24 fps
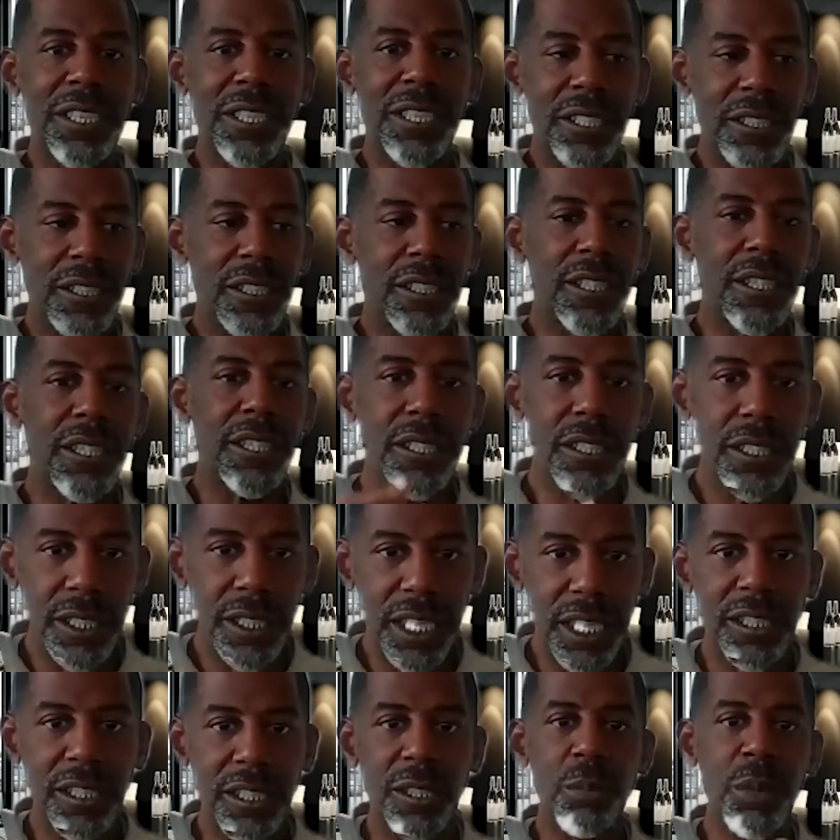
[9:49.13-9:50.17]
a
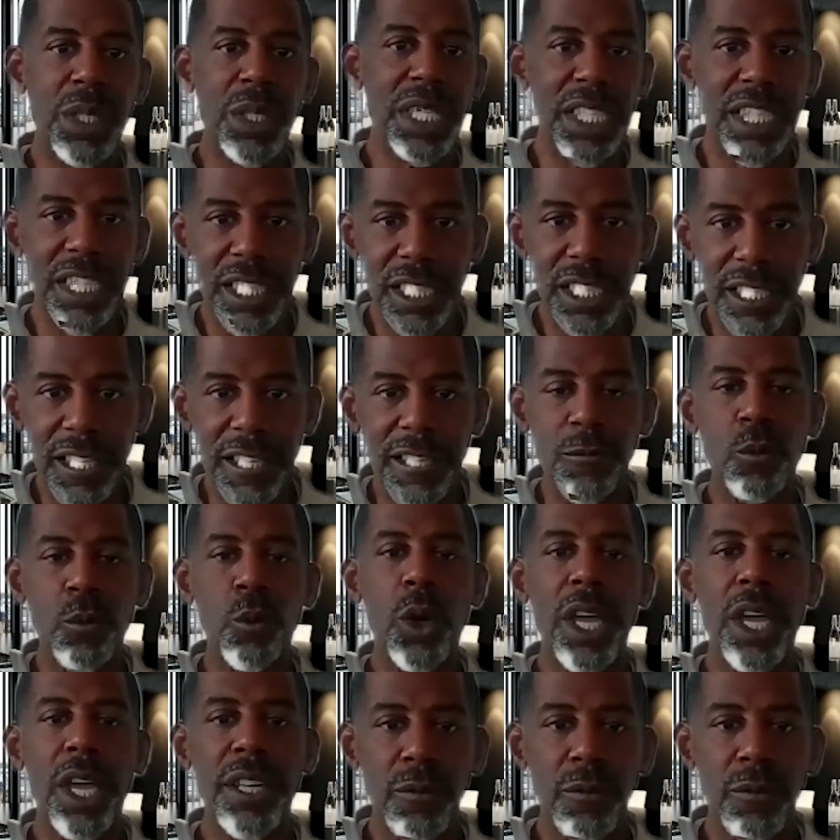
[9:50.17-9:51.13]
distance at speed and,